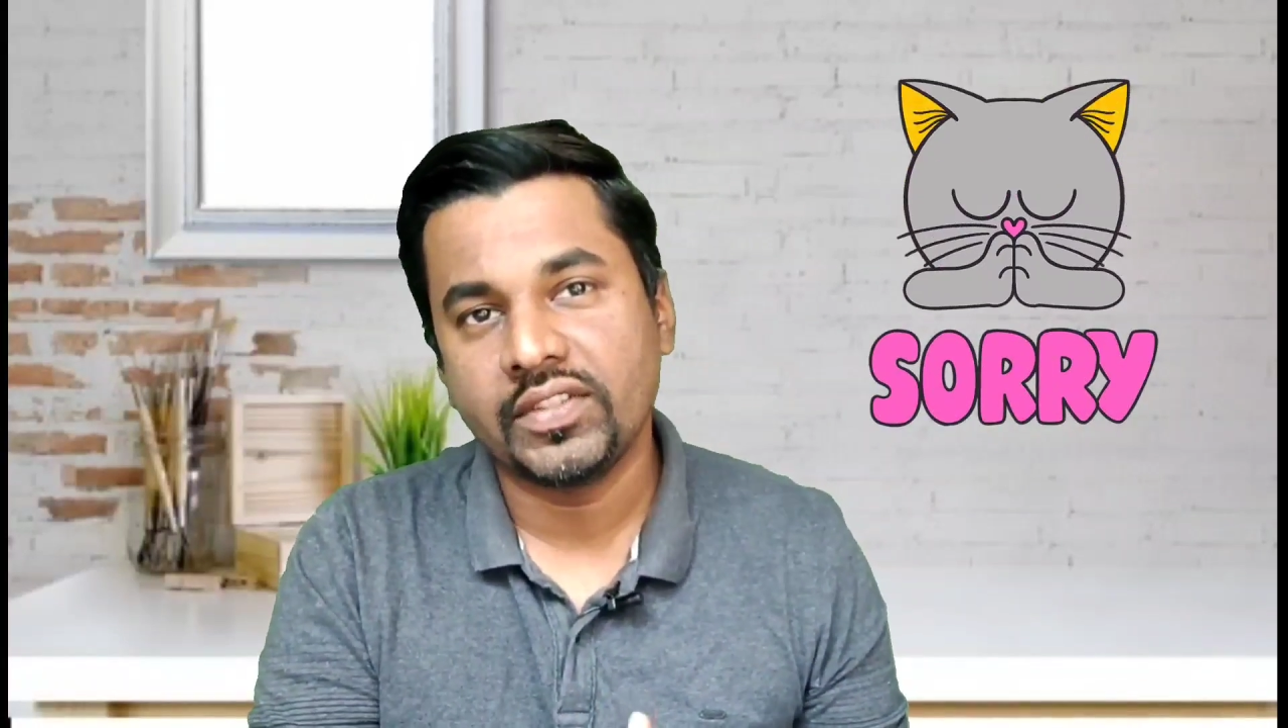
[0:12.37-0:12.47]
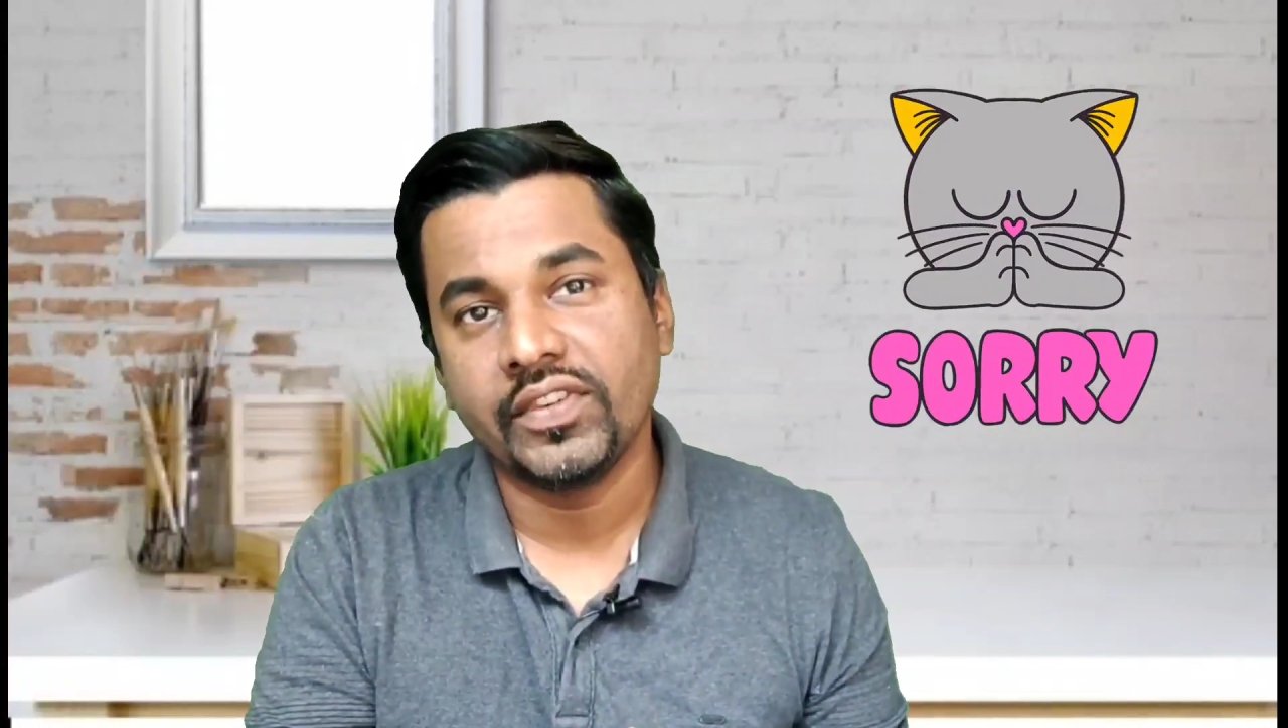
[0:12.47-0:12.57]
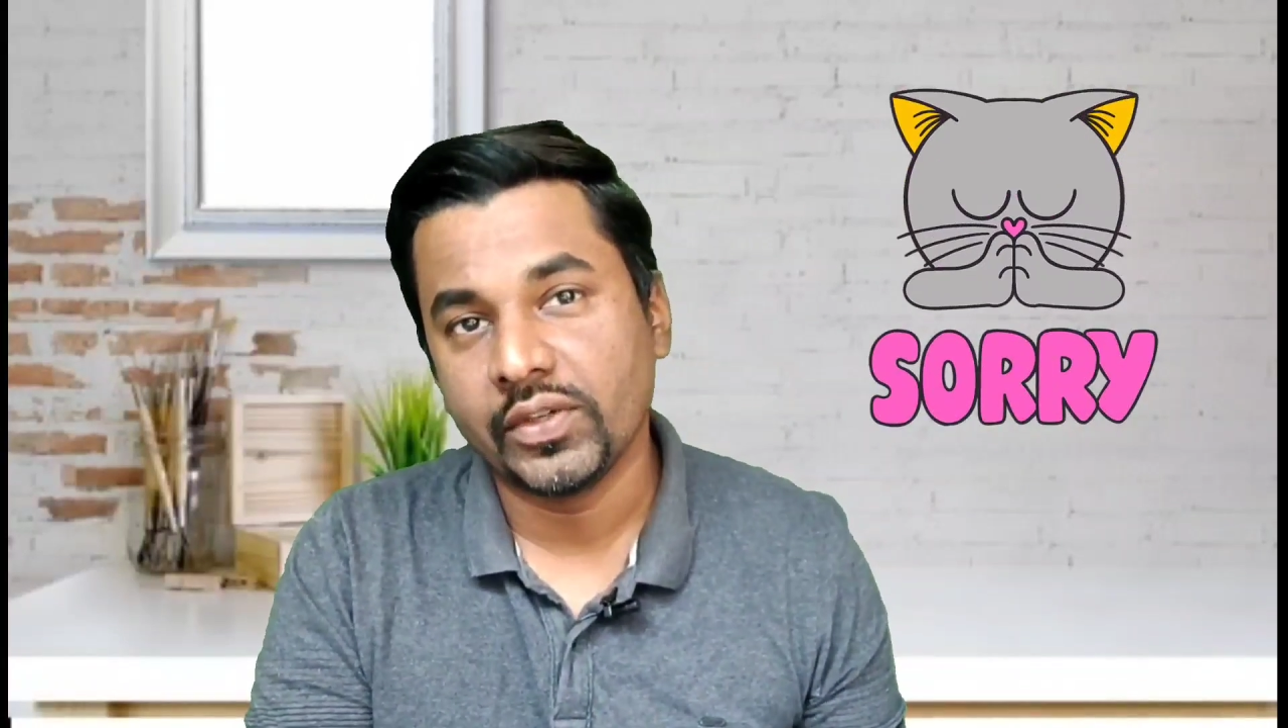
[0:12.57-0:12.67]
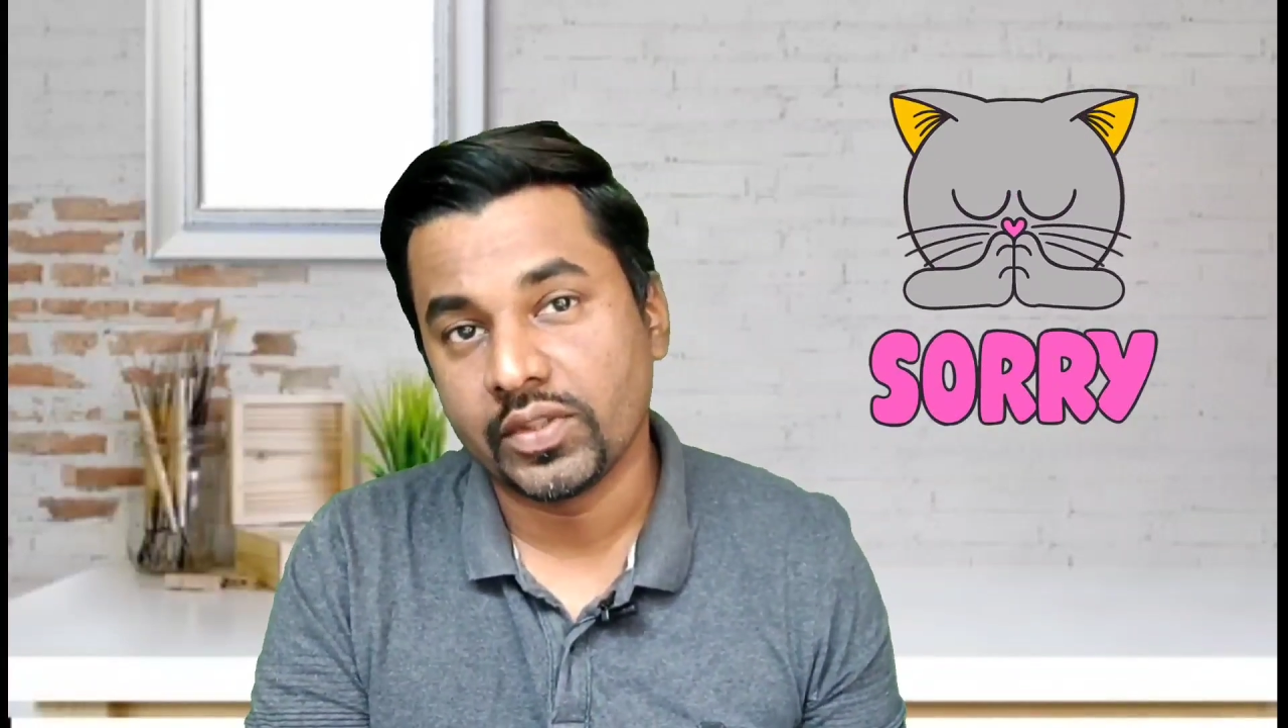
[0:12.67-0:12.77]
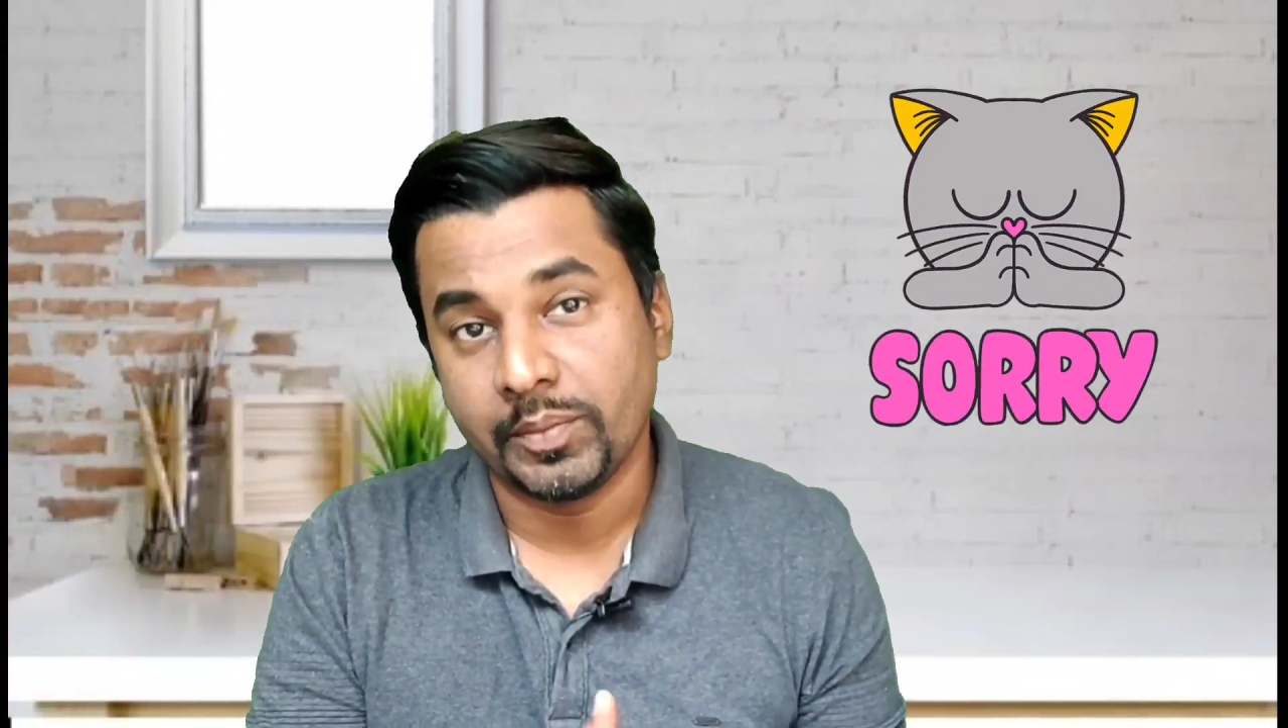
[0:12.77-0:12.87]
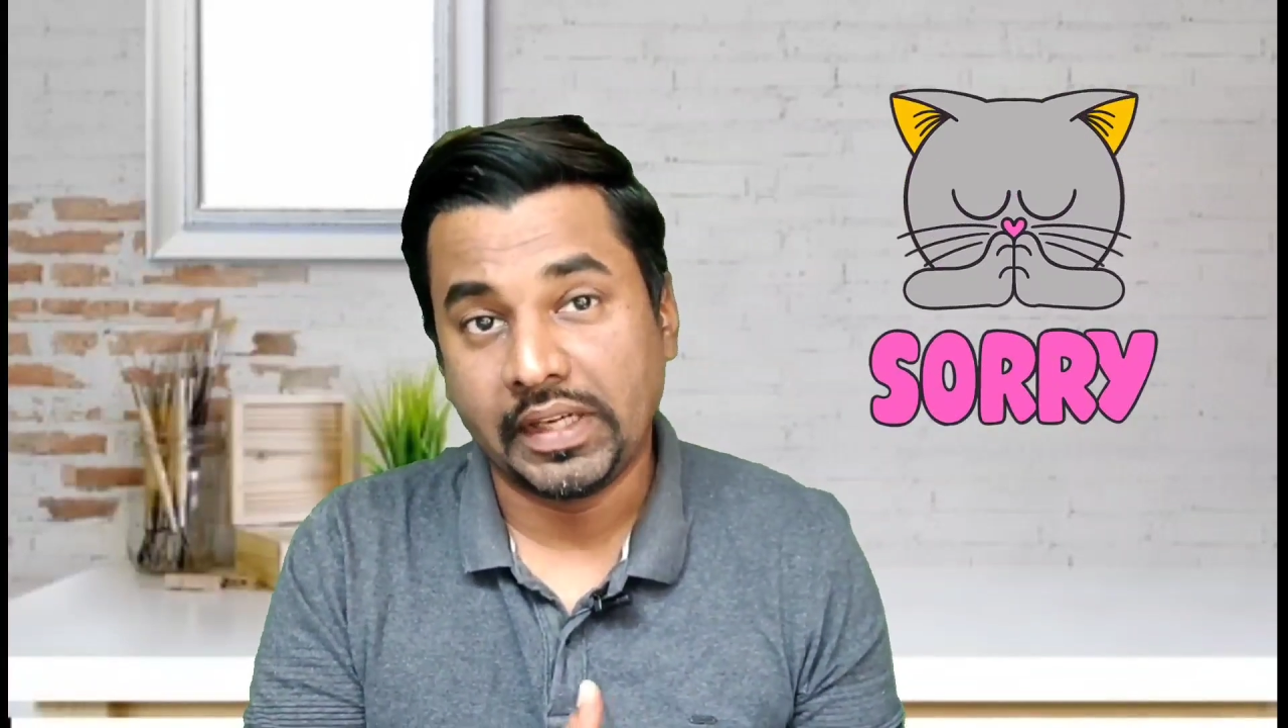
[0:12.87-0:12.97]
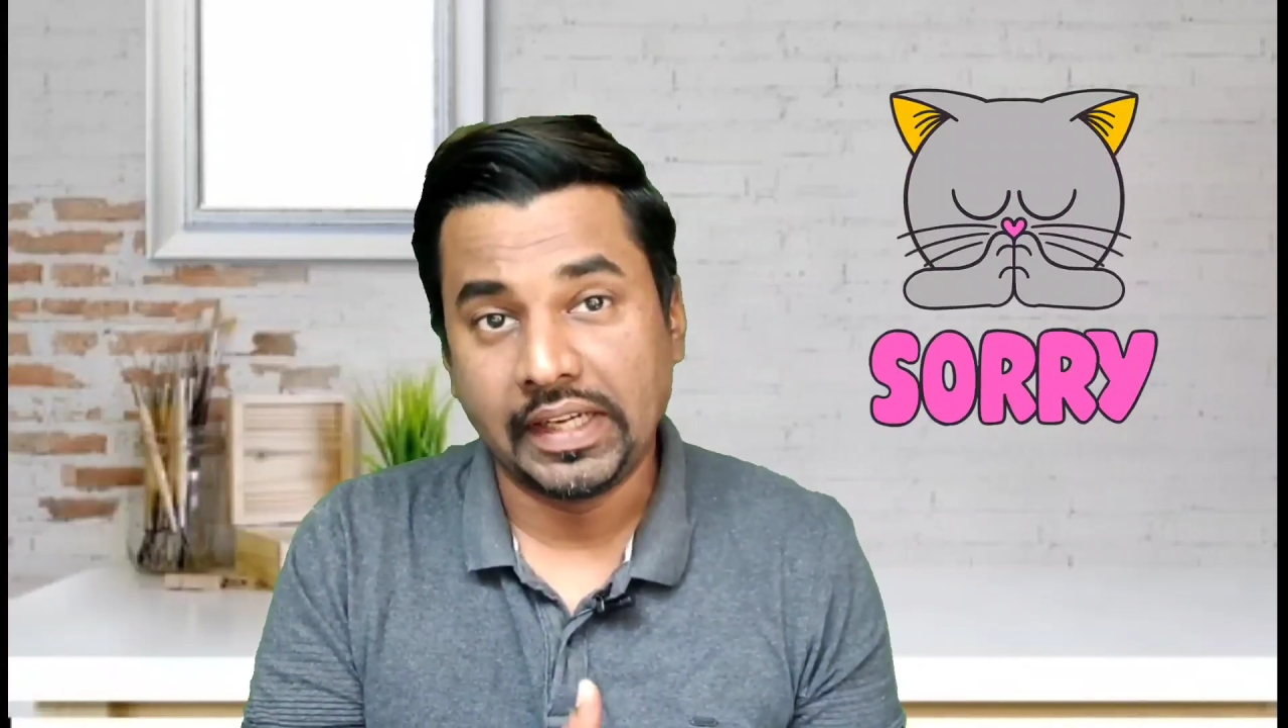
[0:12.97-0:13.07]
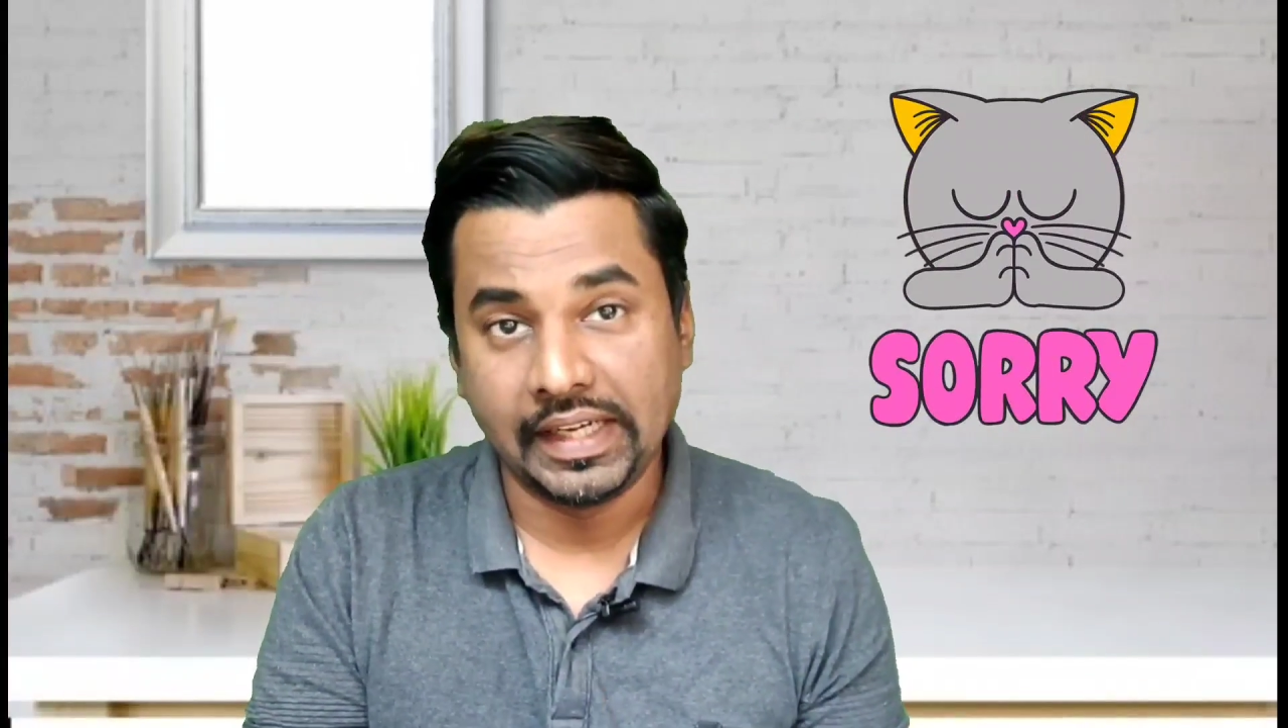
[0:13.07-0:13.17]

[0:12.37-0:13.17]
these videos a bit